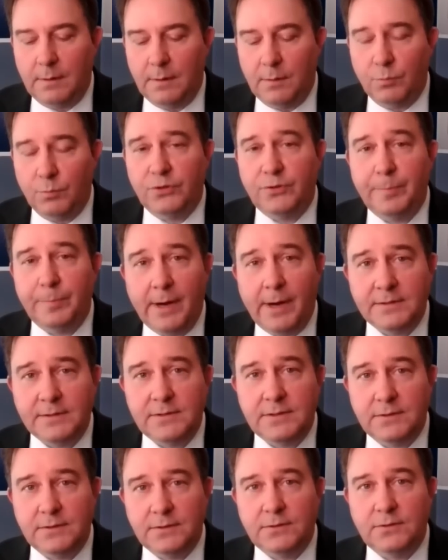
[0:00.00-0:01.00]

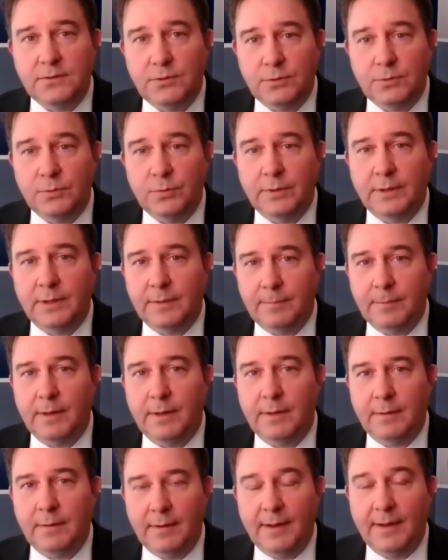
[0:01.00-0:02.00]
responses to
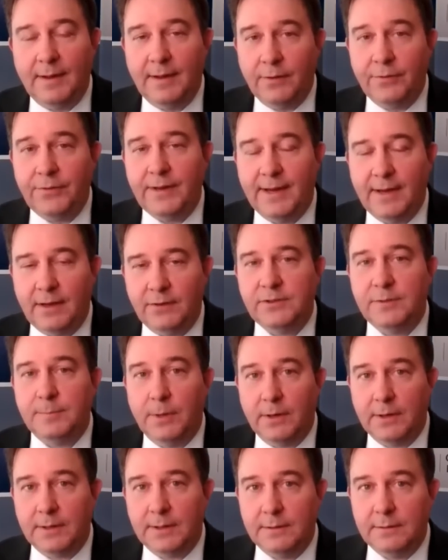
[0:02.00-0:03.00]
a healthy housing
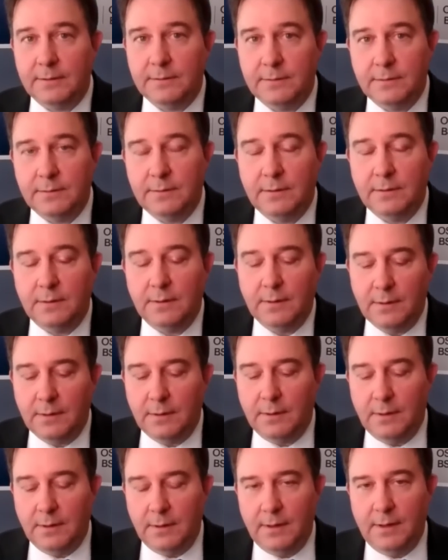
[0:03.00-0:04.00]
market
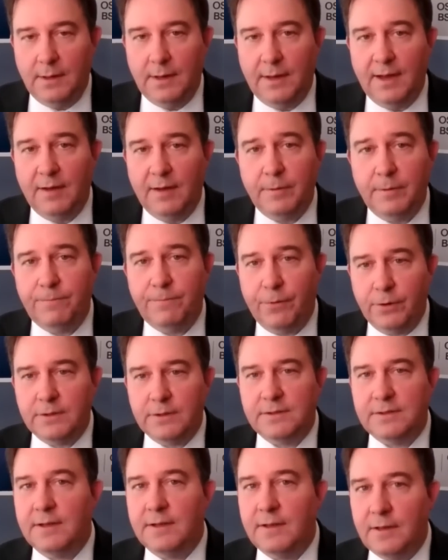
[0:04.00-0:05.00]
have been
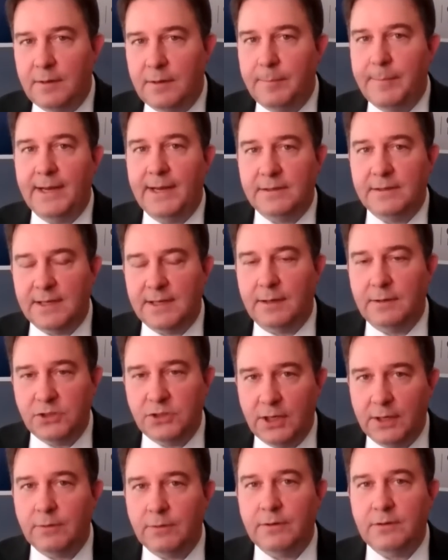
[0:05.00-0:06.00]
focused on the demand side.
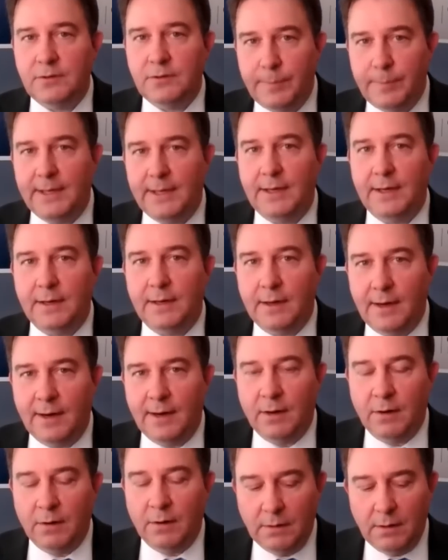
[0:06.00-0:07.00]
Generally speaking,
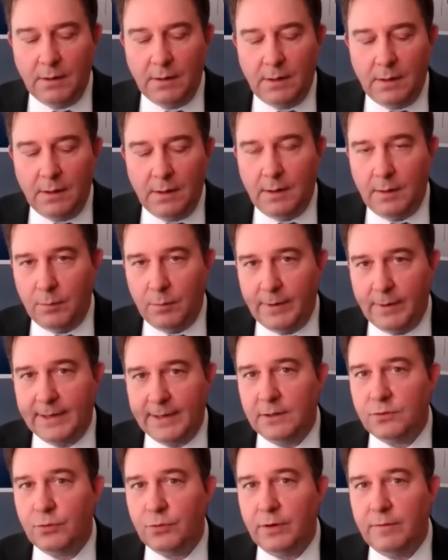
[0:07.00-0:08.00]
our
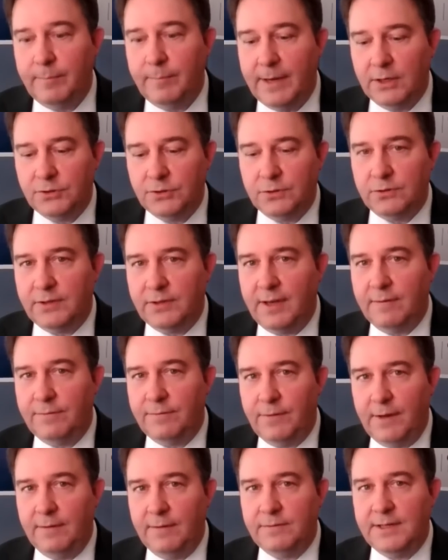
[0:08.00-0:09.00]
regulatory measures
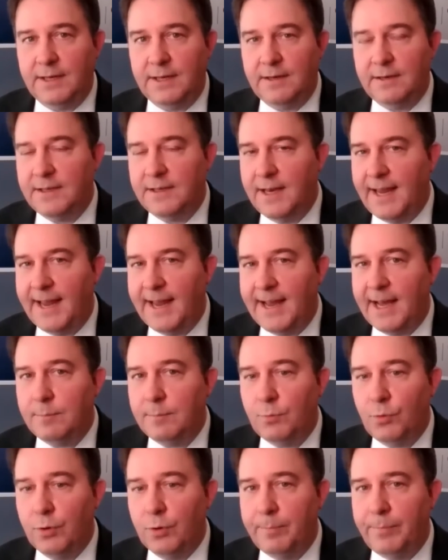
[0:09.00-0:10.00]
have tended to add
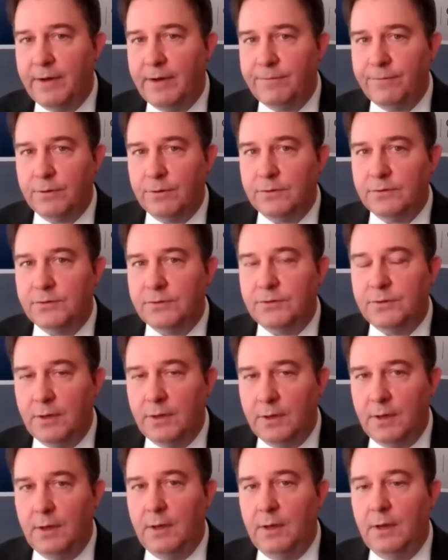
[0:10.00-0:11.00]
more buffers
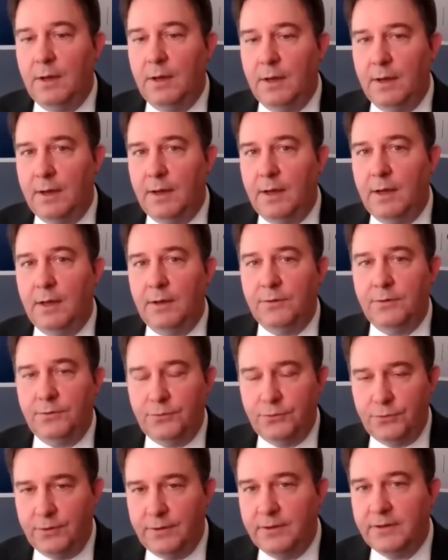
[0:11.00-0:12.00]

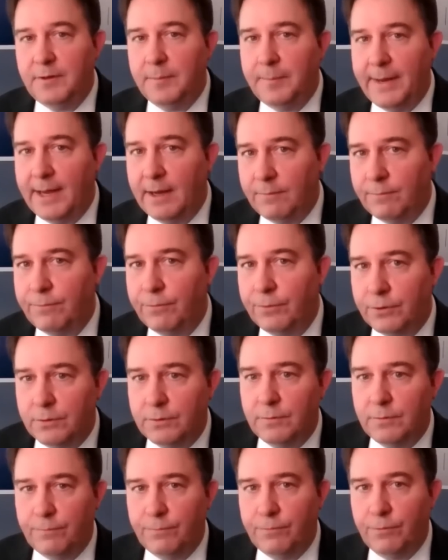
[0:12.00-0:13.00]
to the demand for
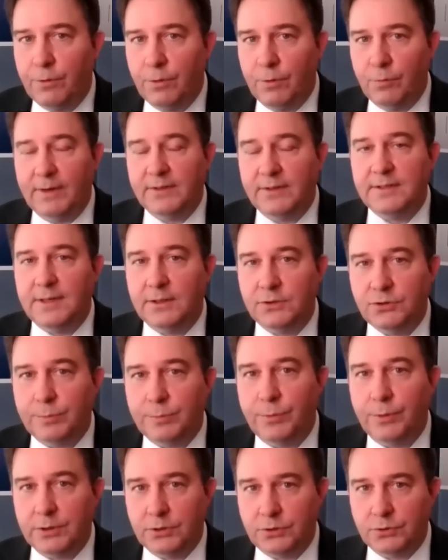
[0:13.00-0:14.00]
residential
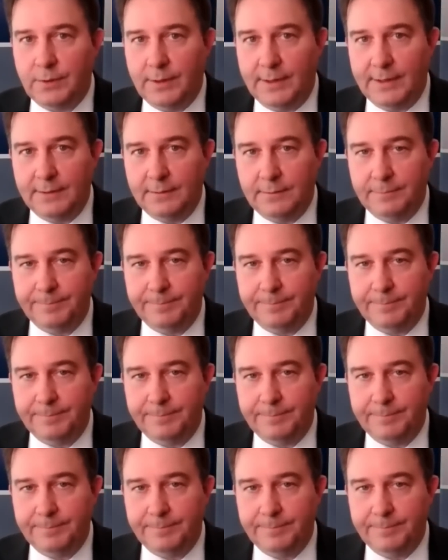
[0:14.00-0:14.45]
mortgage credit.